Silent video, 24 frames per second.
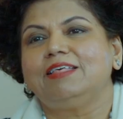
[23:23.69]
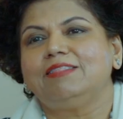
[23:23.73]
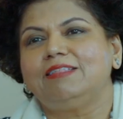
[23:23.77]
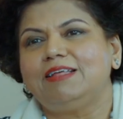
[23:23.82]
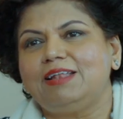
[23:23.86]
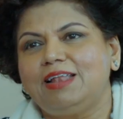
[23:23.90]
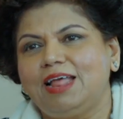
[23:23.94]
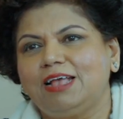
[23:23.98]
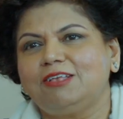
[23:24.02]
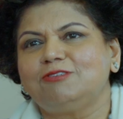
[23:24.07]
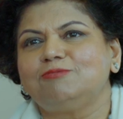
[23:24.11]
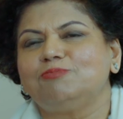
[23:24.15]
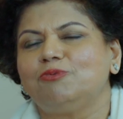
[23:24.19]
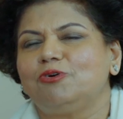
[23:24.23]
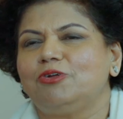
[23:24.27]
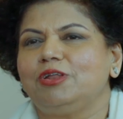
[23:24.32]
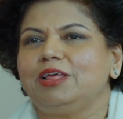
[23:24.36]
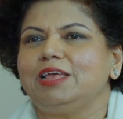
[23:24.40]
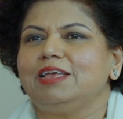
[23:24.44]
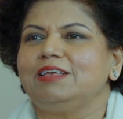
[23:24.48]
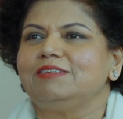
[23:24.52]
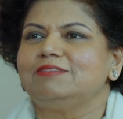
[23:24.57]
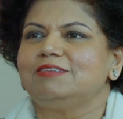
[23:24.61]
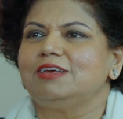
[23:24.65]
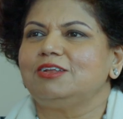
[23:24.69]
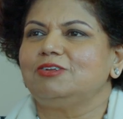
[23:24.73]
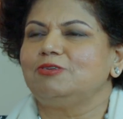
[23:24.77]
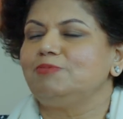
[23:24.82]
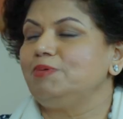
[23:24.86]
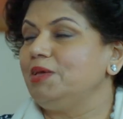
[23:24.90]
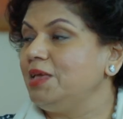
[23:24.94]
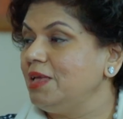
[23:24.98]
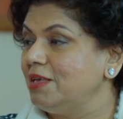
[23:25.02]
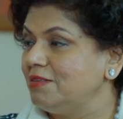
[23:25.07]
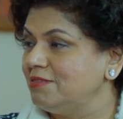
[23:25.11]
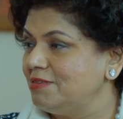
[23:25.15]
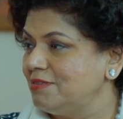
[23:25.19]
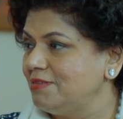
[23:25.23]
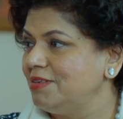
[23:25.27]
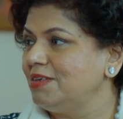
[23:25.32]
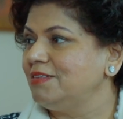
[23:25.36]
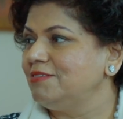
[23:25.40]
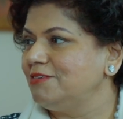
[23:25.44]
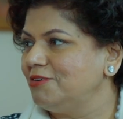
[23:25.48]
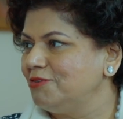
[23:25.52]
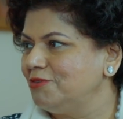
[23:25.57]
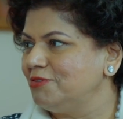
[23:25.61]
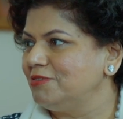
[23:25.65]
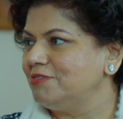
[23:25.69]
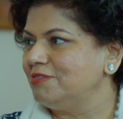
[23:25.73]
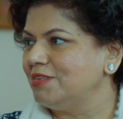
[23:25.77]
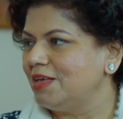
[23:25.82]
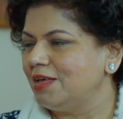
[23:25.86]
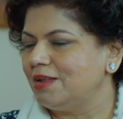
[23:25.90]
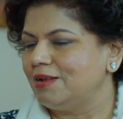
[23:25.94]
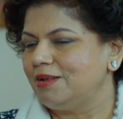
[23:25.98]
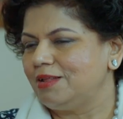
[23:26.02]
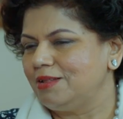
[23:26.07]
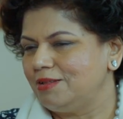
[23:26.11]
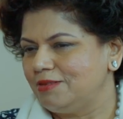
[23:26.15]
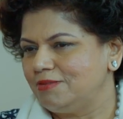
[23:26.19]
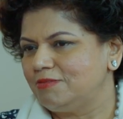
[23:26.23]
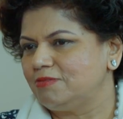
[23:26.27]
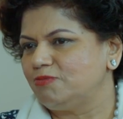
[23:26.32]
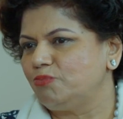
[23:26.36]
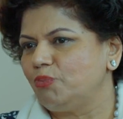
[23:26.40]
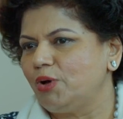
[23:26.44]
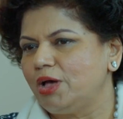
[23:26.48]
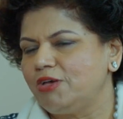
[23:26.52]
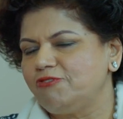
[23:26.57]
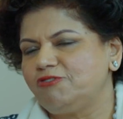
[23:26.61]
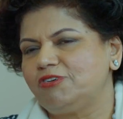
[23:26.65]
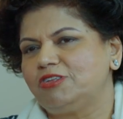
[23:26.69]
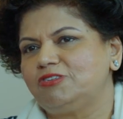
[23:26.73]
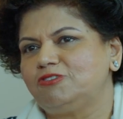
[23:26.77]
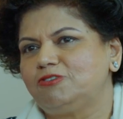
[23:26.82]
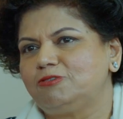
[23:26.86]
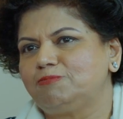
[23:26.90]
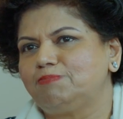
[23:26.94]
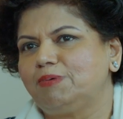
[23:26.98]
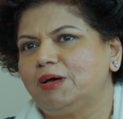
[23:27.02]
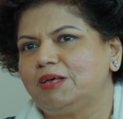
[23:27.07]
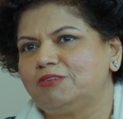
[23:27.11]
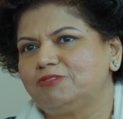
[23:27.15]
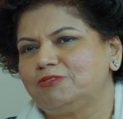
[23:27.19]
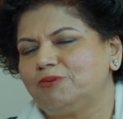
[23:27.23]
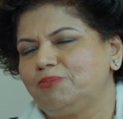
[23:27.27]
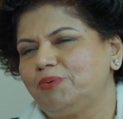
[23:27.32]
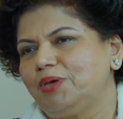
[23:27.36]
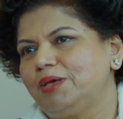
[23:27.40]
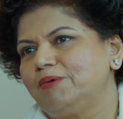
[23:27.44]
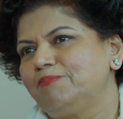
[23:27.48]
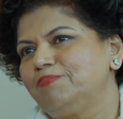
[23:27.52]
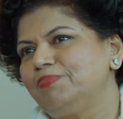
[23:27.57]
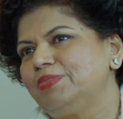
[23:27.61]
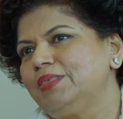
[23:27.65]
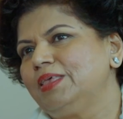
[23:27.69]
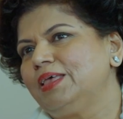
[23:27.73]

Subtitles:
The next morning, he said to me, he has a six-year-old son, and his wife had just passed away.